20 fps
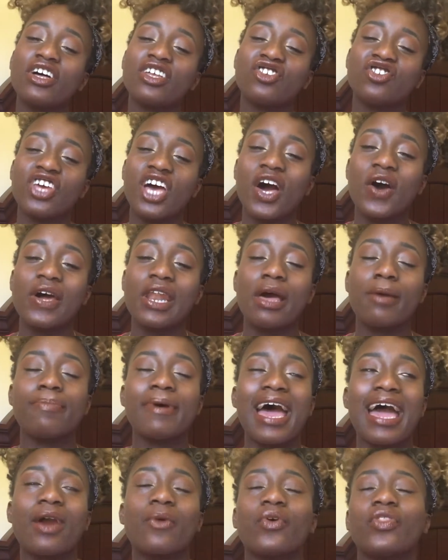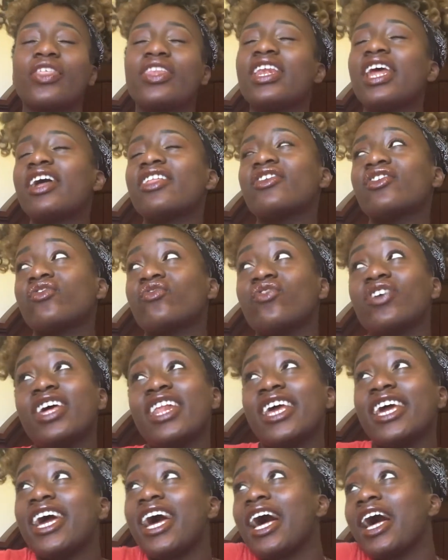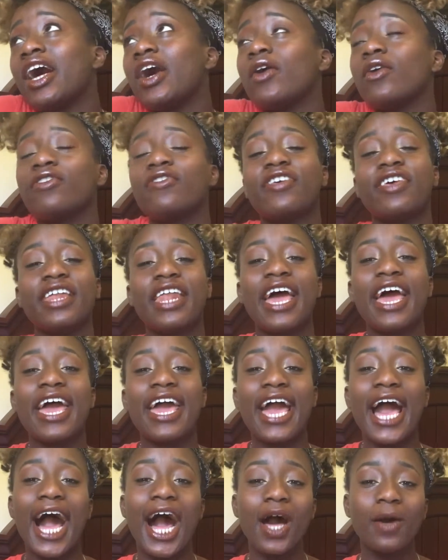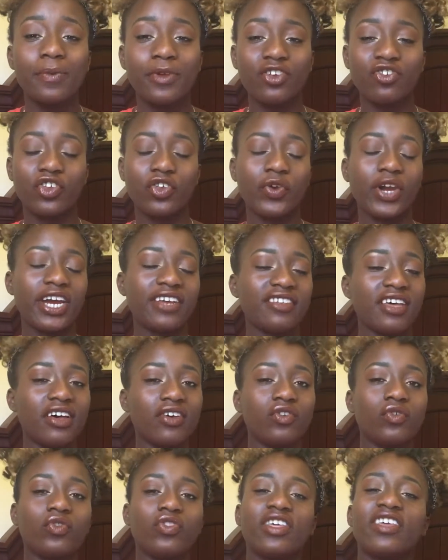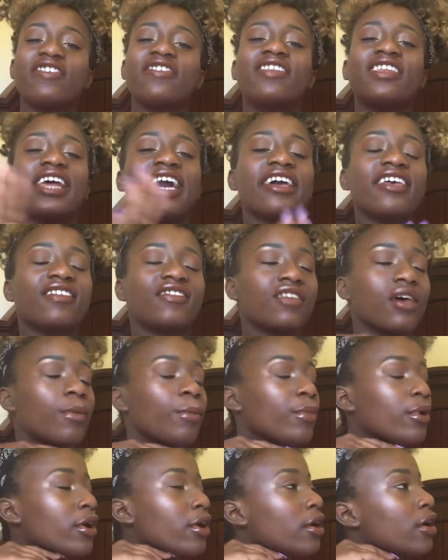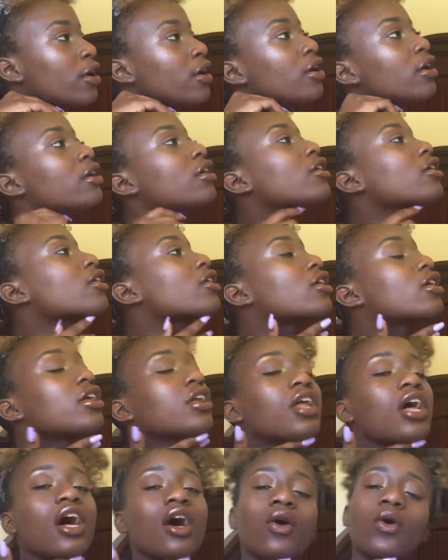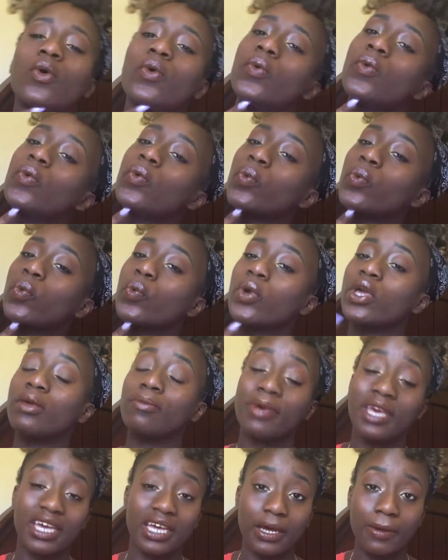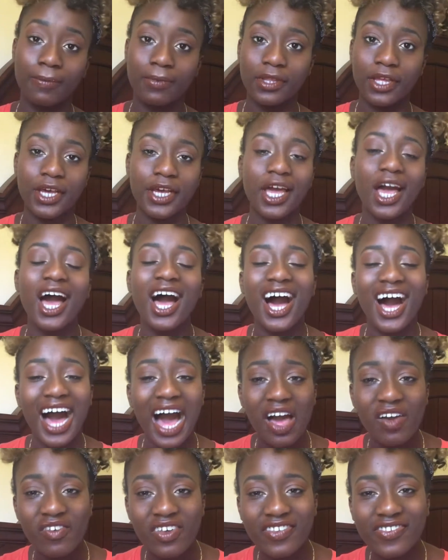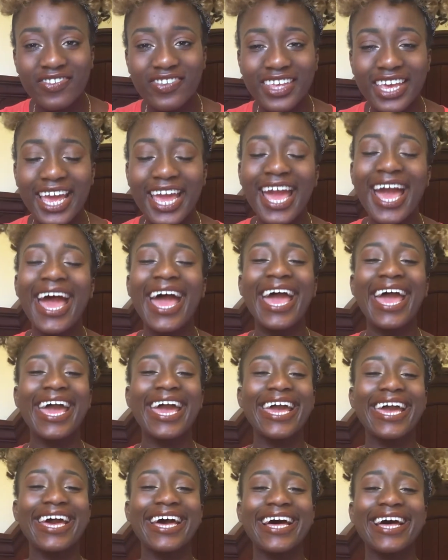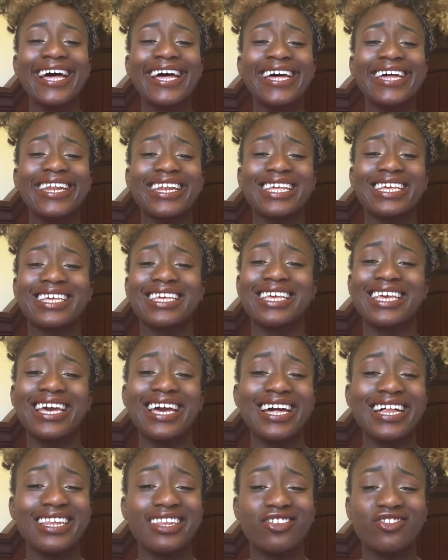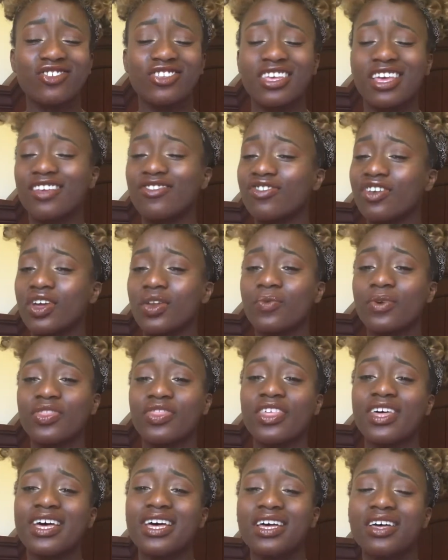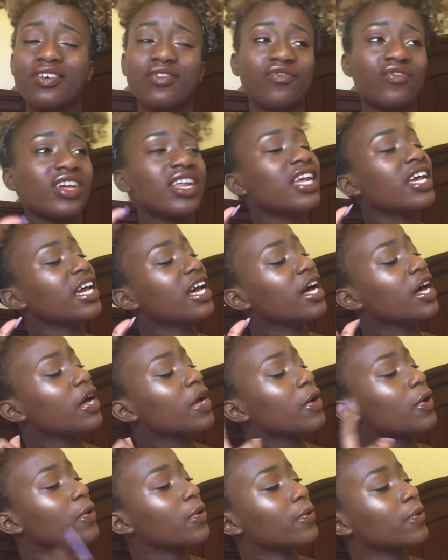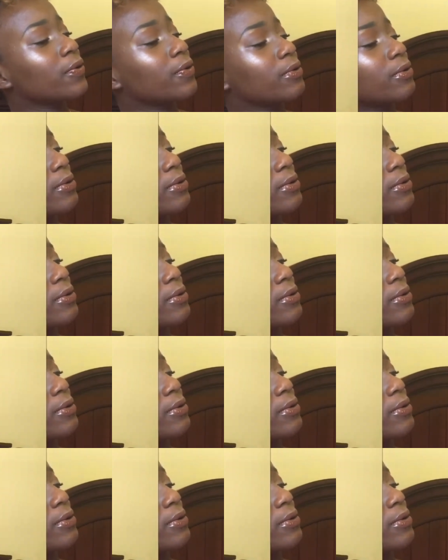Joe, and I'm back with another video. Today I'll be showing you guys how to do this nice summer glow makeup look, obviously. And yeah, let's just get started with the video.